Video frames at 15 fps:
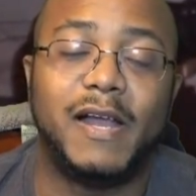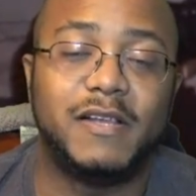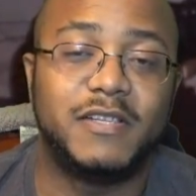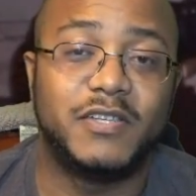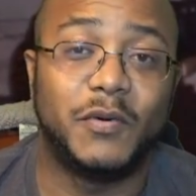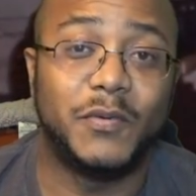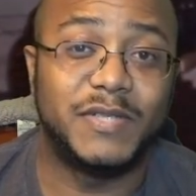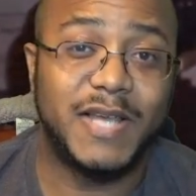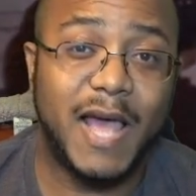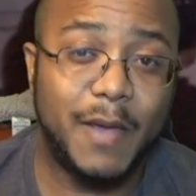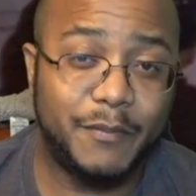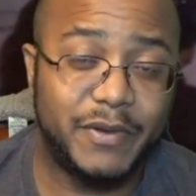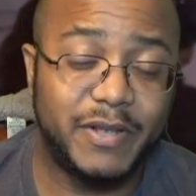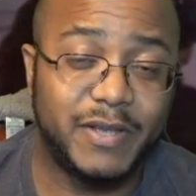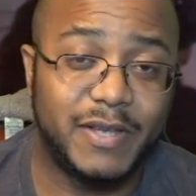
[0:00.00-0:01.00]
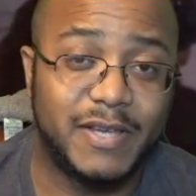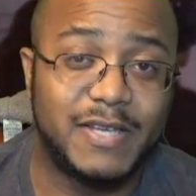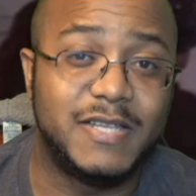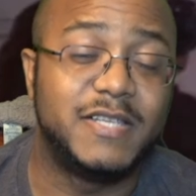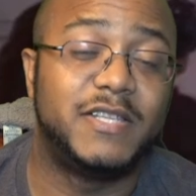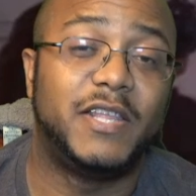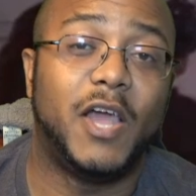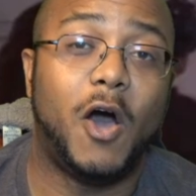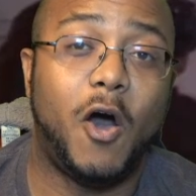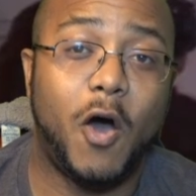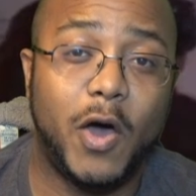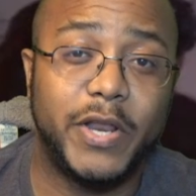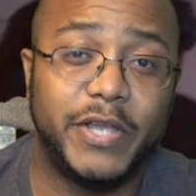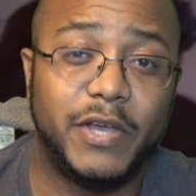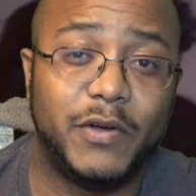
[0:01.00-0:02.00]
So what's happening is the
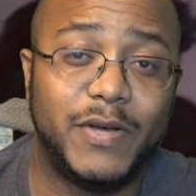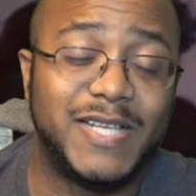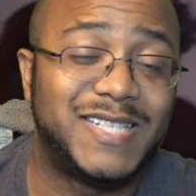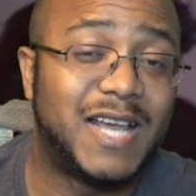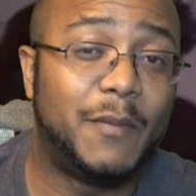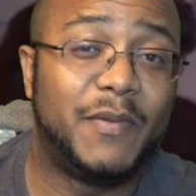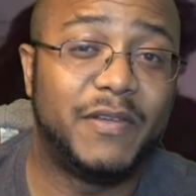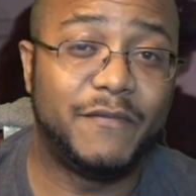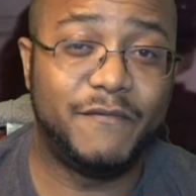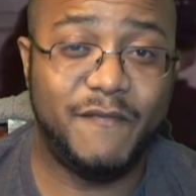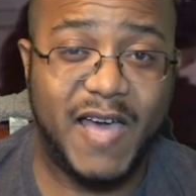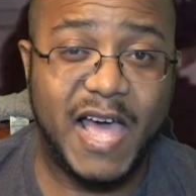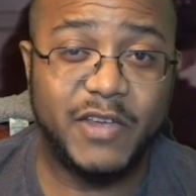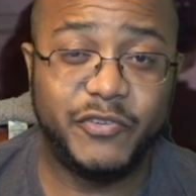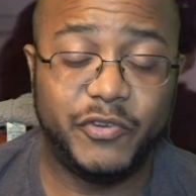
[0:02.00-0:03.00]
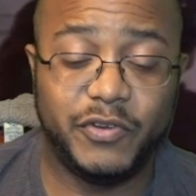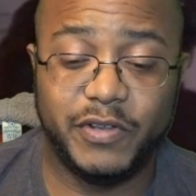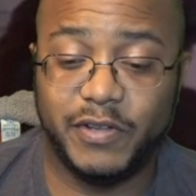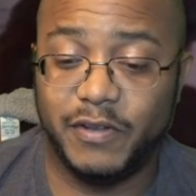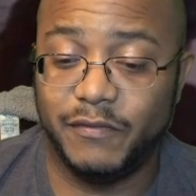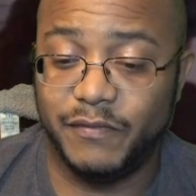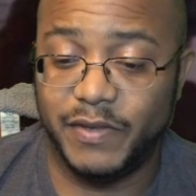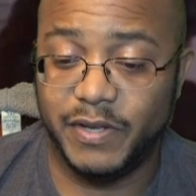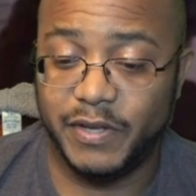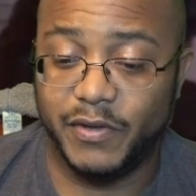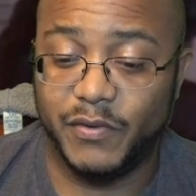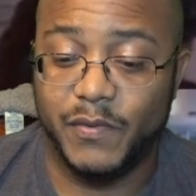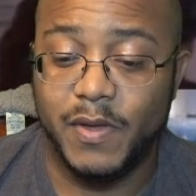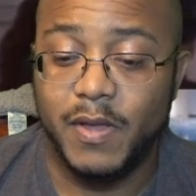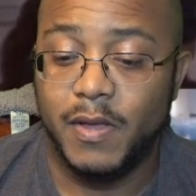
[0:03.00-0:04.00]
audio is coming faster than the
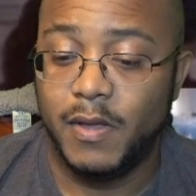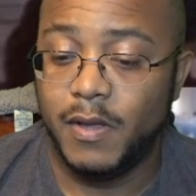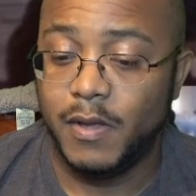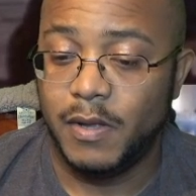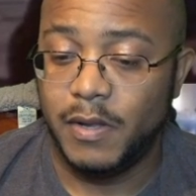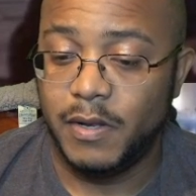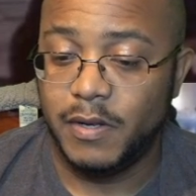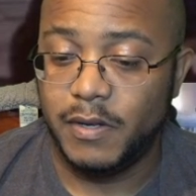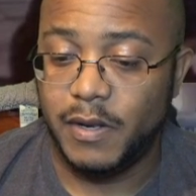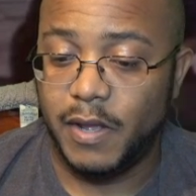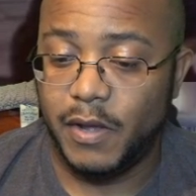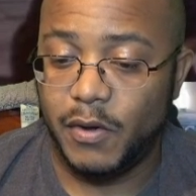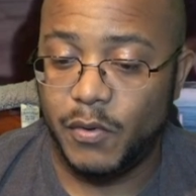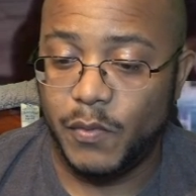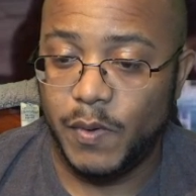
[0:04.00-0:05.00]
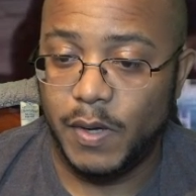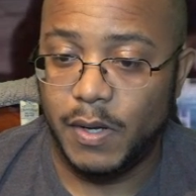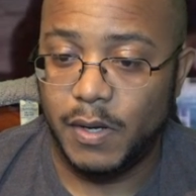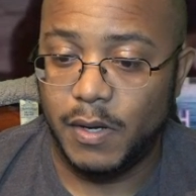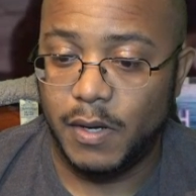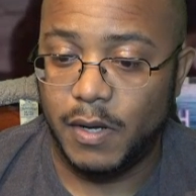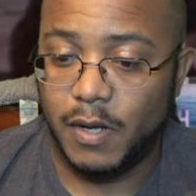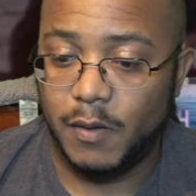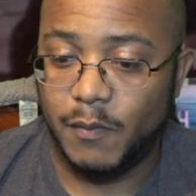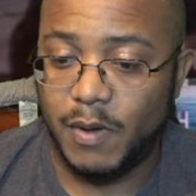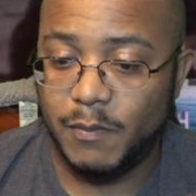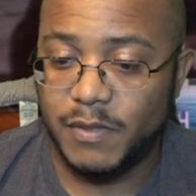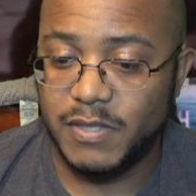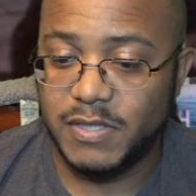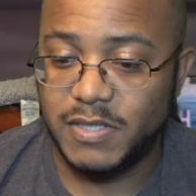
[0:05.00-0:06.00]
video. Now, I'm
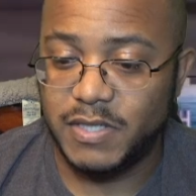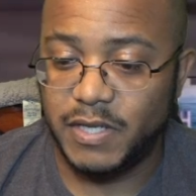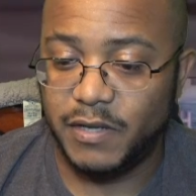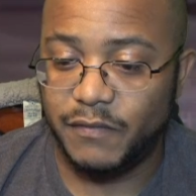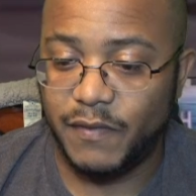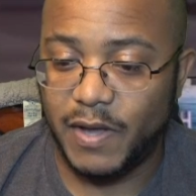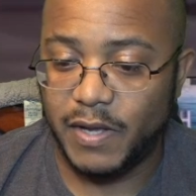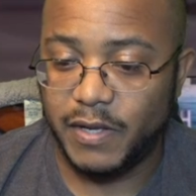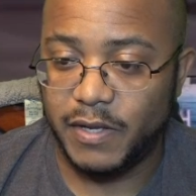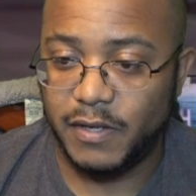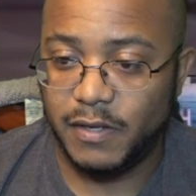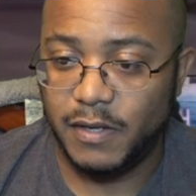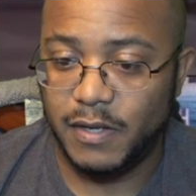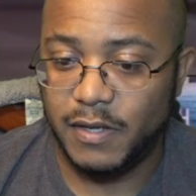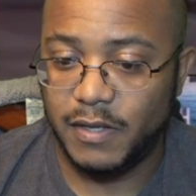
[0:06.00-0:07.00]
going to see if I can